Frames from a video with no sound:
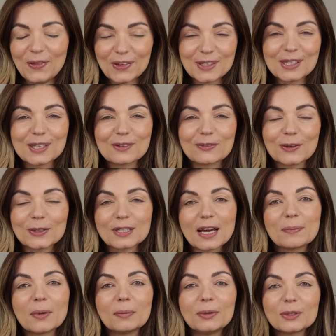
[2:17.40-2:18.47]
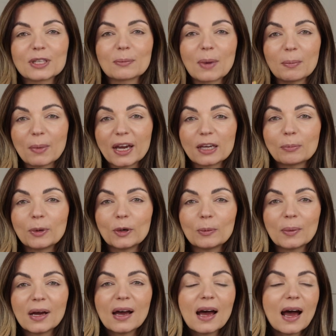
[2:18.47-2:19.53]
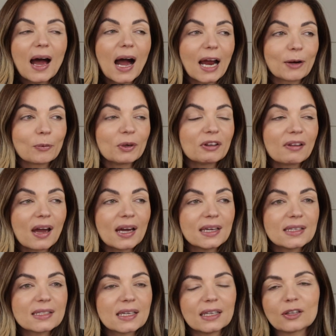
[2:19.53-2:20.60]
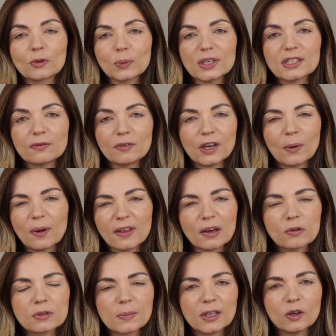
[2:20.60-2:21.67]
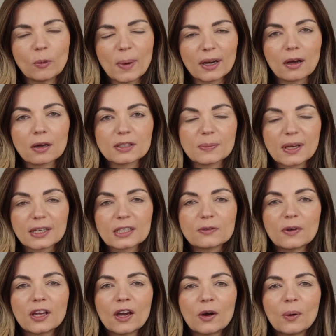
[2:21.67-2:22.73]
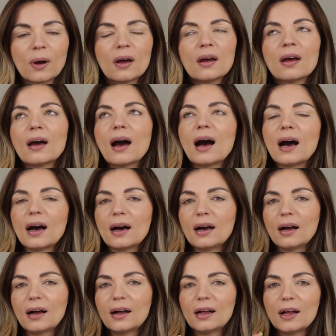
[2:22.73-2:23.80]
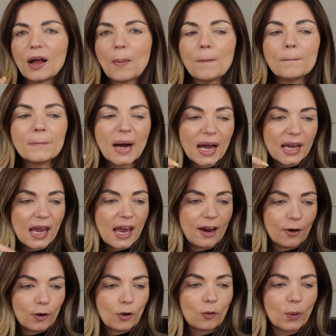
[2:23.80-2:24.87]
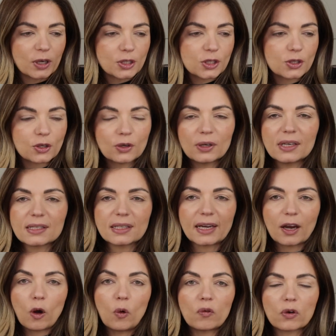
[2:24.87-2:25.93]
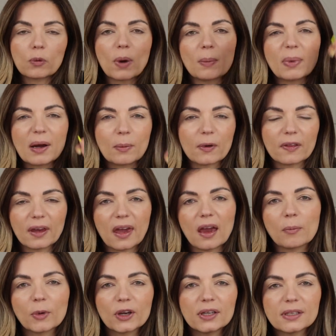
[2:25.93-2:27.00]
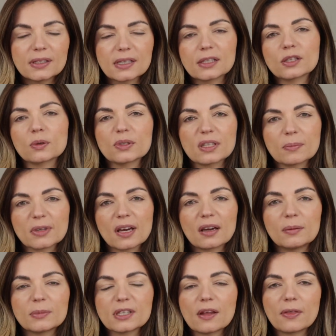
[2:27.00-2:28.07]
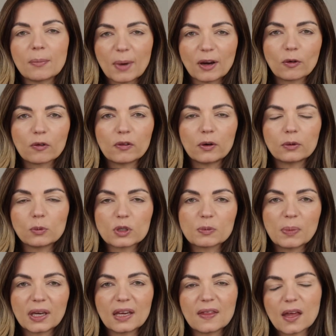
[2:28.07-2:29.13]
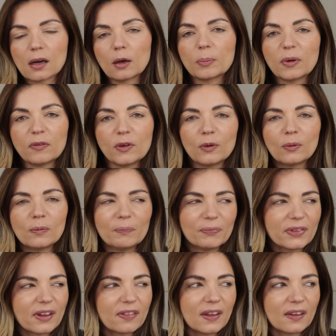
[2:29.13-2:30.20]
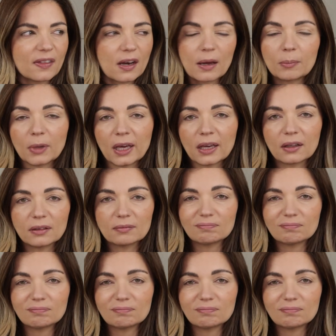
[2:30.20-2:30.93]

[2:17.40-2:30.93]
This is the first time I'm using my mic boom. I realized in a recent video, I think it was my Nomad Cosmetics video, uh, my air register is like over right by where the camera is. And so sometimes the microphone was picking that up if you think that I'm like